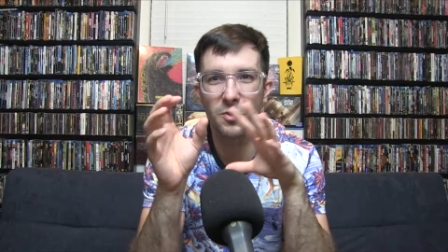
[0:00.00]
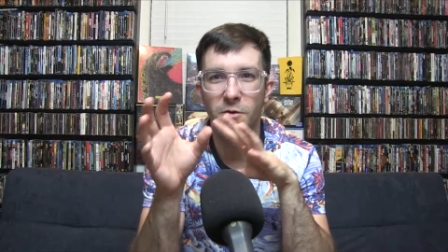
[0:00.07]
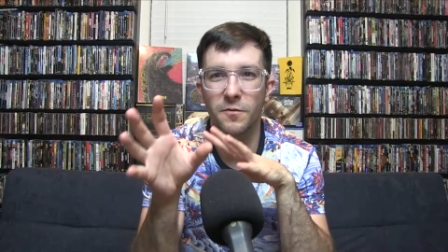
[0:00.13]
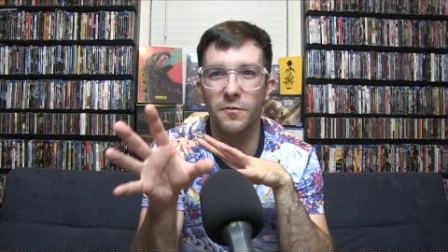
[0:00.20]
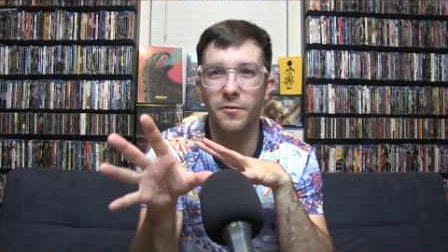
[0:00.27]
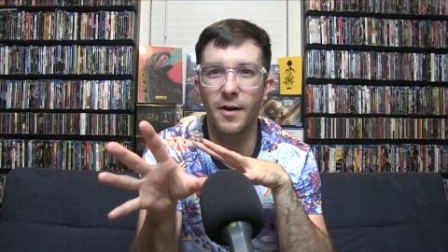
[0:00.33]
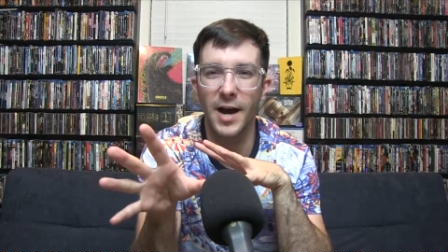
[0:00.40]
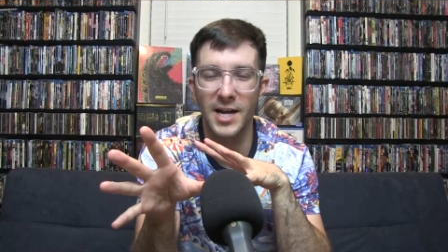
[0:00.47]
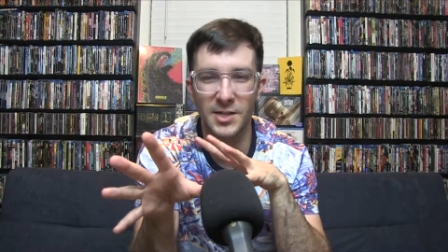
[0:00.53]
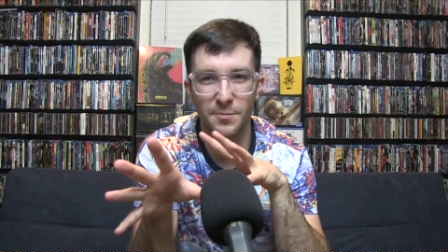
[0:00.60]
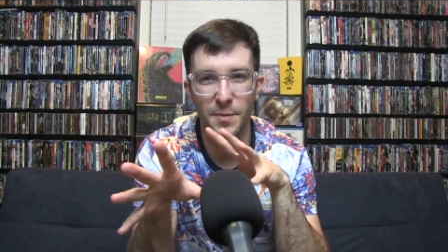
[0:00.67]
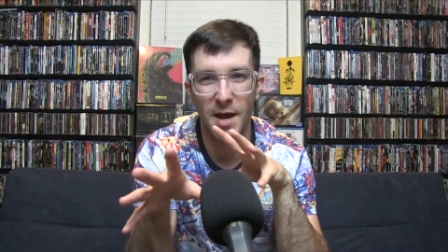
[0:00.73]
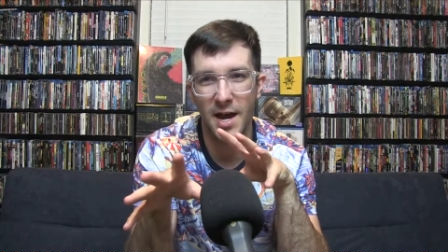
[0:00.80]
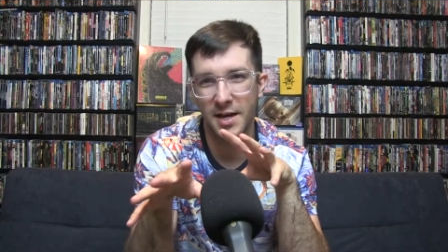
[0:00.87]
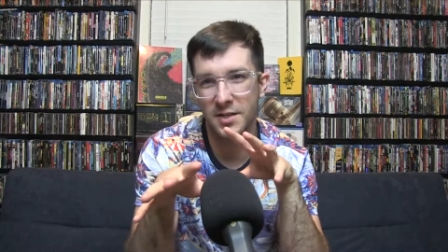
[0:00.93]
weird
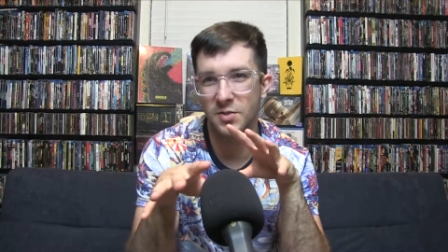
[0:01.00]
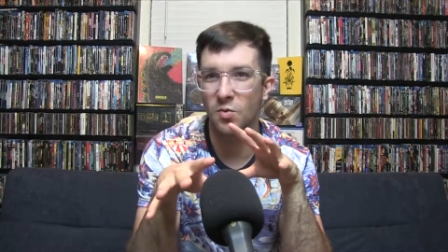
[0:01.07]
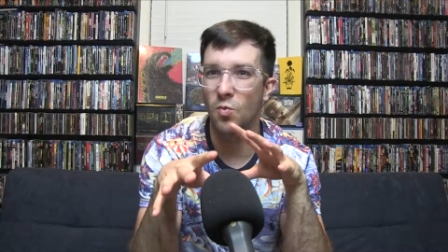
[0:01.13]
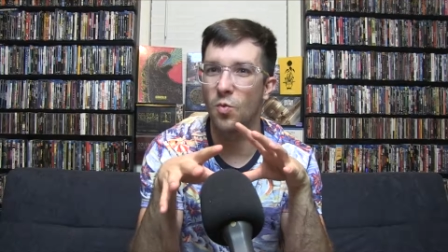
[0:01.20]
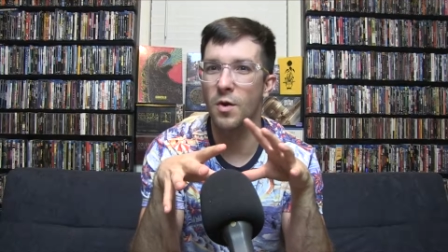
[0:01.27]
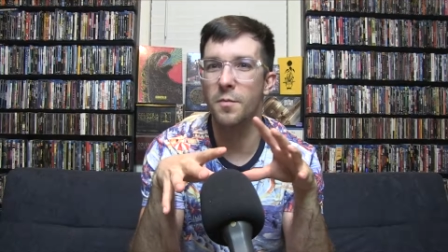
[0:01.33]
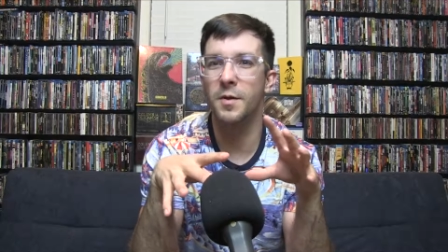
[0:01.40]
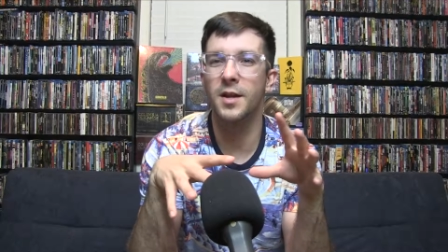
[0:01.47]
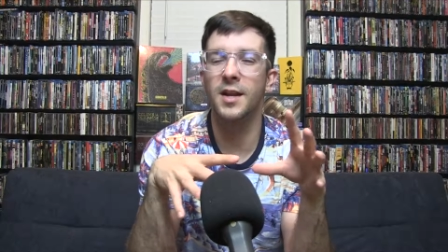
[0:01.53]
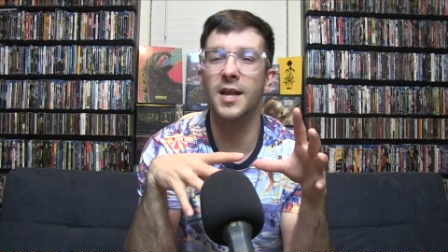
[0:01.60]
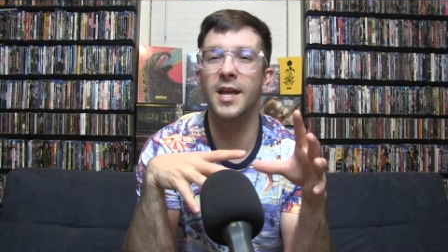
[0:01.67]
flashbacks and women